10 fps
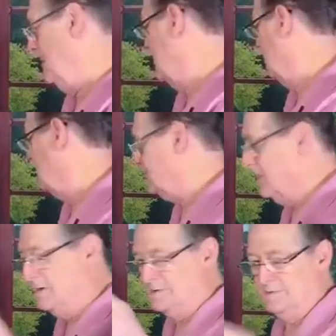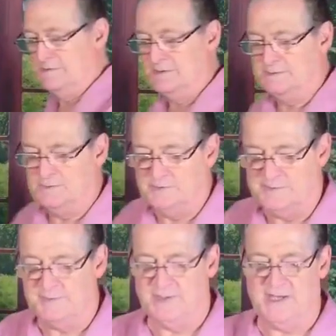bookmark that the Holy
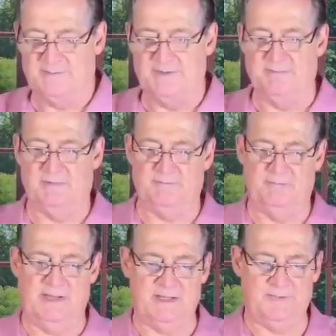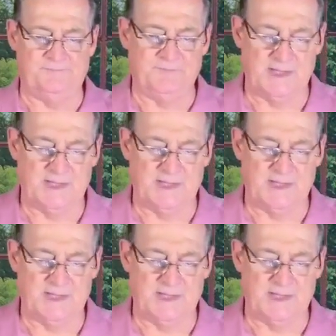Spirit had me make.